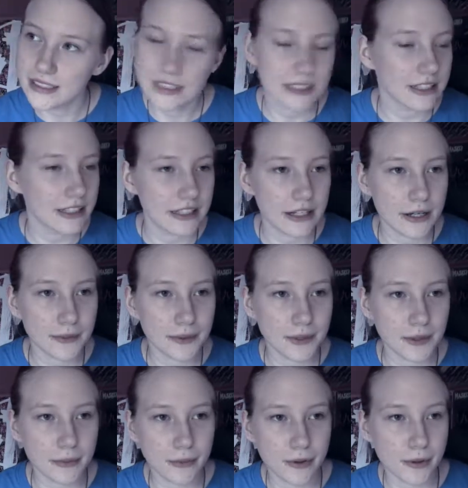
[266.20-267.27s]
you know
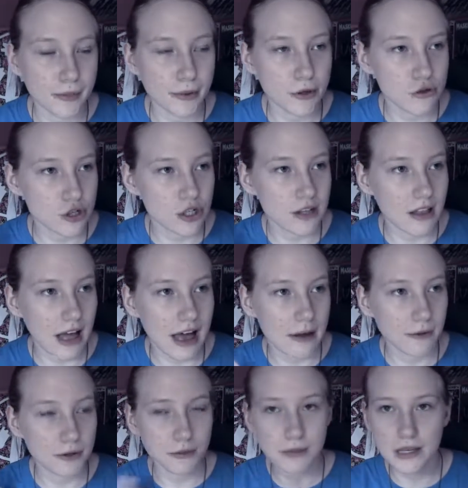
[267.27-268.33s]
you're more emotional
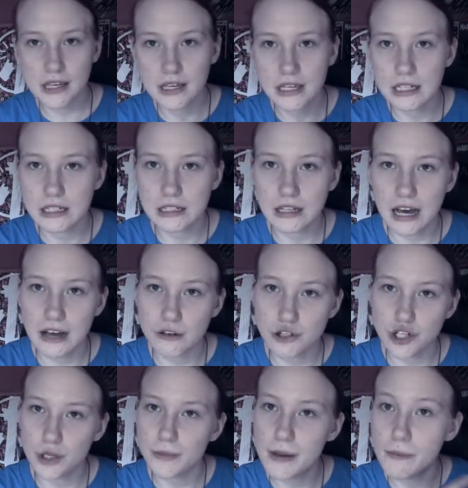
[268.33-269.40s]
i will be i'll
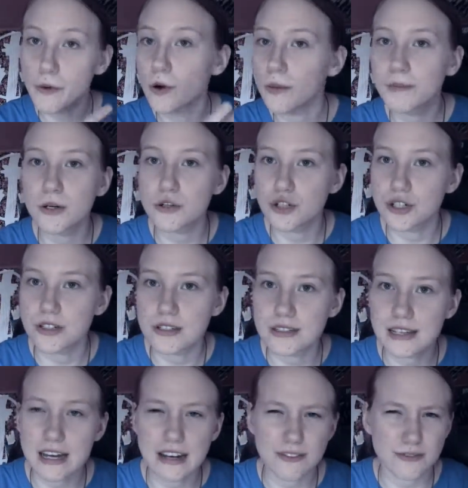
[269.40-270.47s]
show my more emotional
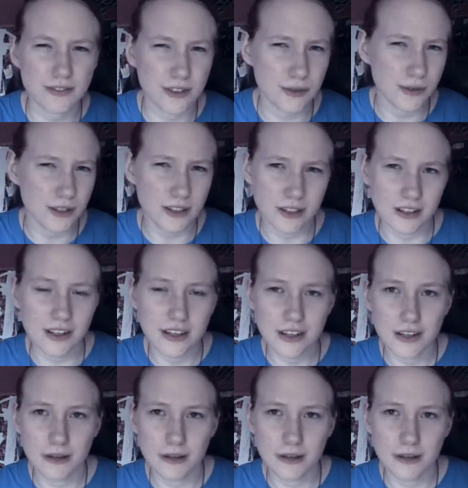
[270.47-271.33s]
side if you are